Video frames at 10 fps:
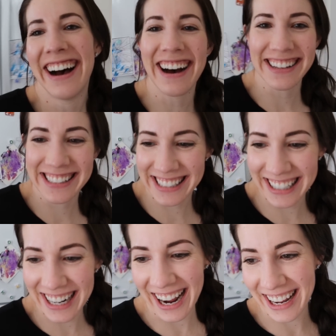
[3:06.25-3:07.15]

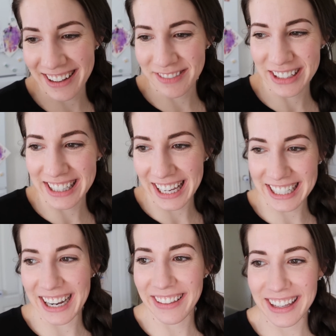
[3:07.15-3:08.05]
Austin and I have been
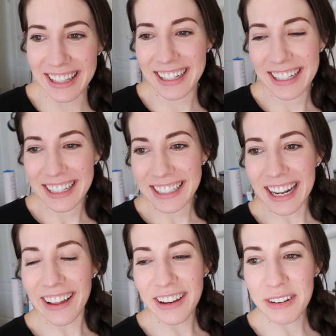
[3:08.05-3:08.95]
like now that
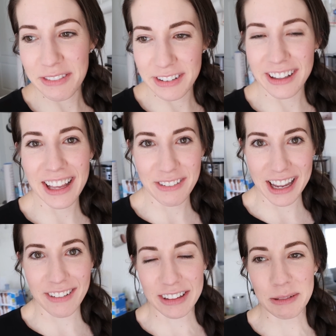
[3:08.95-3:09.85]
now that we feel like
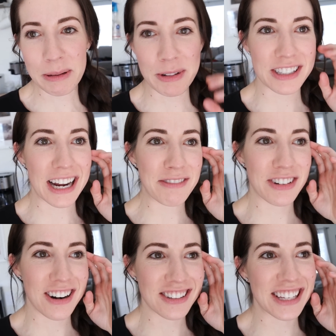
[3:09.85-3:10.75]
we have a little bit more
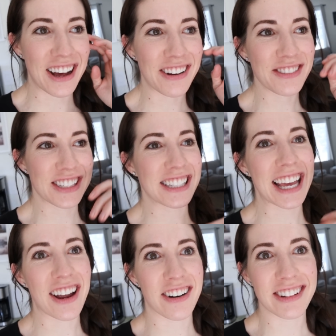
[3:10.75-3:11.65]
time for ourselves
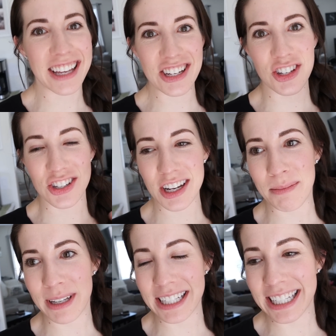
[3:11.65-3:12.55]
and like our
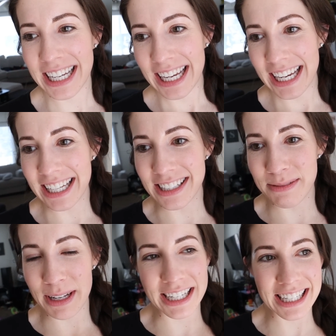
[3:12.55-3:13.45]
relationship and
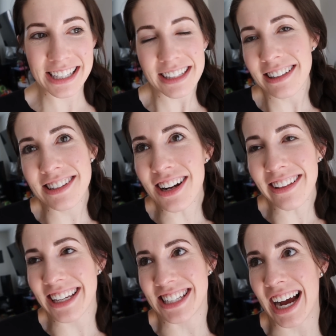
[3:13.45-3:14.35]
and spending it, it's
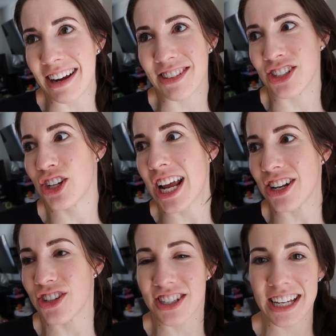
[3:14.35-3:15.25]
not like time has
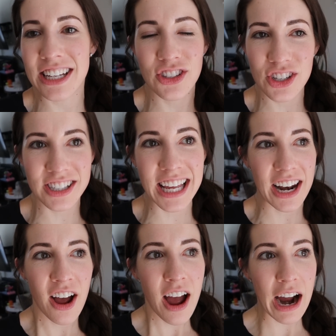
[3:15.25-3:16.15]
changed it's it's just
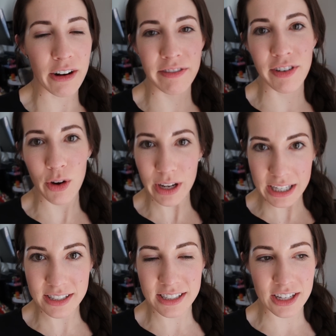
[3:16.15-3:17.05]
that our
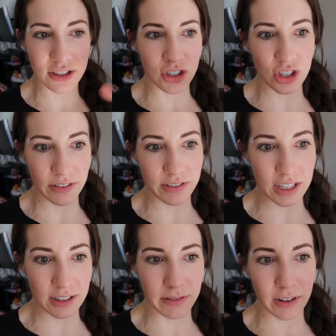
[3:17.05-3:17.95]
focus has
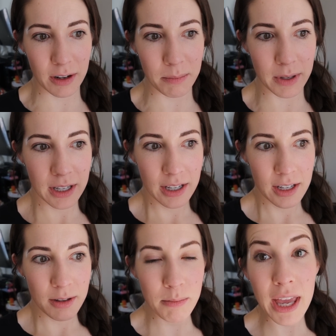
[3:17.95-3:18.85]
shifted from
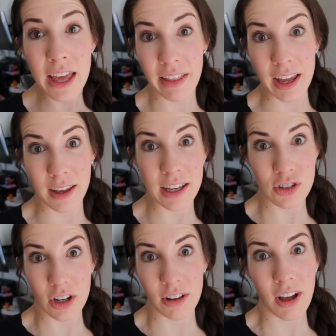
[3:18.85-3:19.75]
me like
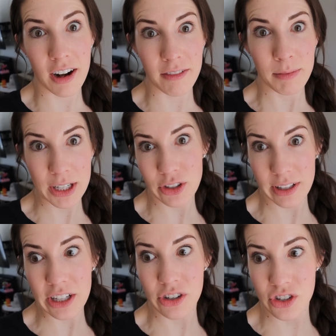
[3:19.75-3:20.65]
it took a lot of
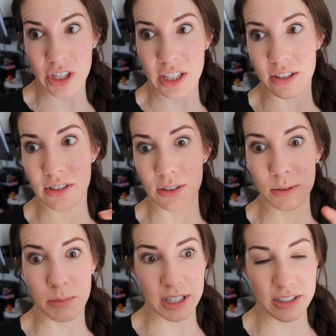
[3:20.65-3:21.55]
mental energy
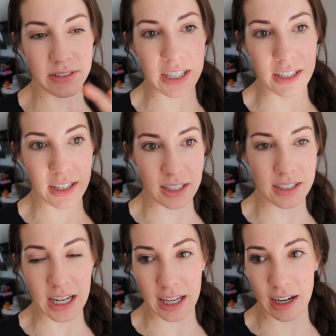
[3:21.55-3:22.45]
to breastfeed
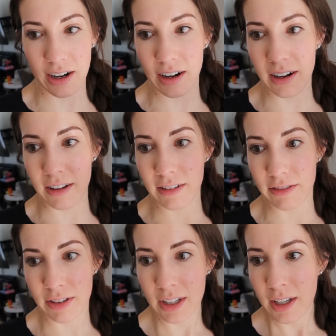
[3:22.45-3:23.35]
and take care
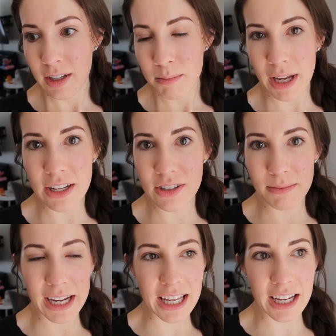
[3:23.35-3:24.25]
of Paige
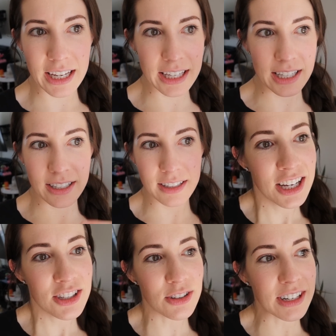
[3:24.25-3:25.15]
and Micah and
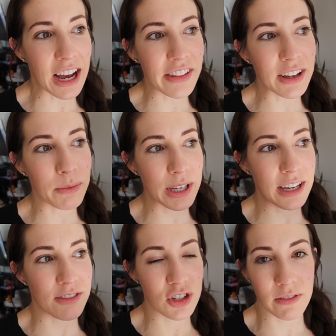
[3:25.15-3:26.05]
so now that
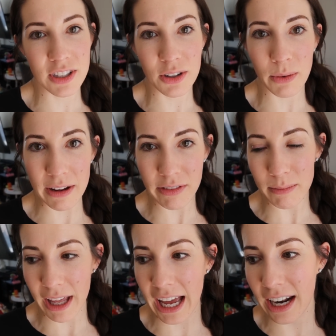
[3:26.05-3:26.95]
we have shifted away
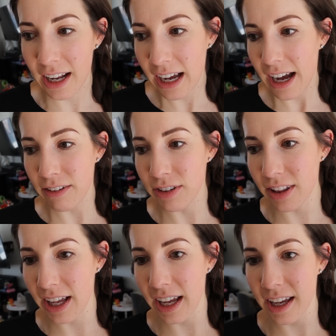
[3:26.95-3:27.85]
from that I
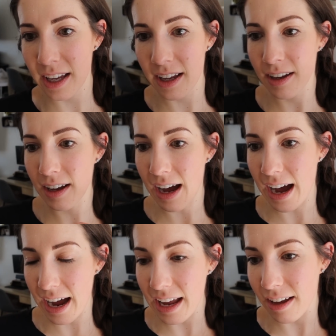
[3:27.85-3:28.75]
feel like
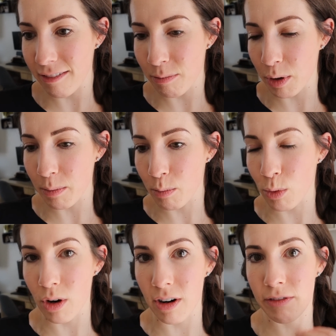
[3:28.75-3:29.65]
I have put
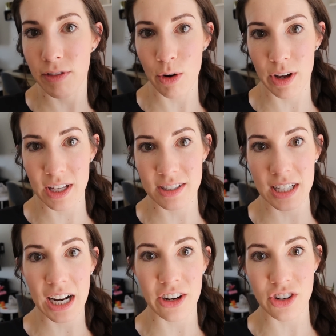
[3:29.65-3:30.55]
more
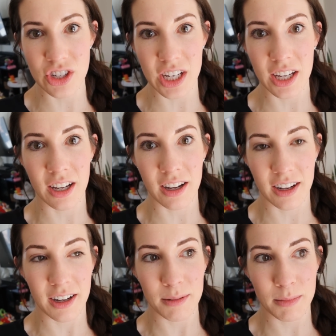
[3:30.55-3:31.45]
focus and energy
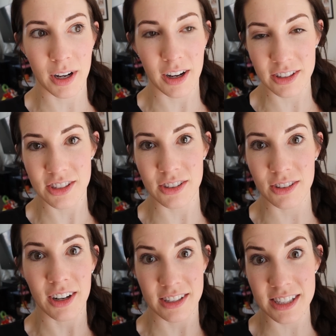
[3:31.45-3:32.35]
um,
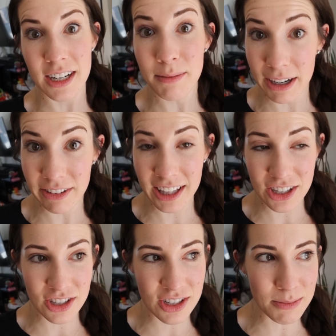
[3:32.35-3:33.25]
onto Austin my
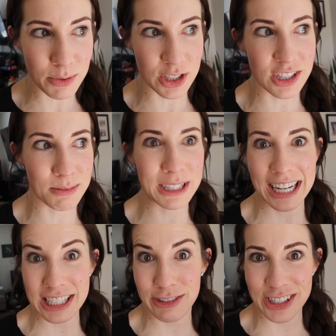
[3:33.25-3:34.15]
relationship, which has been
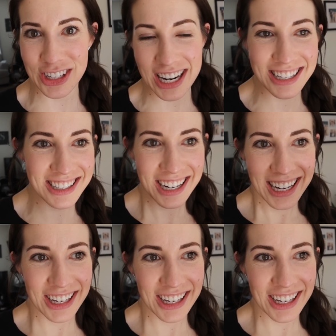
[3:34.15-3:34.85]
nice for a change.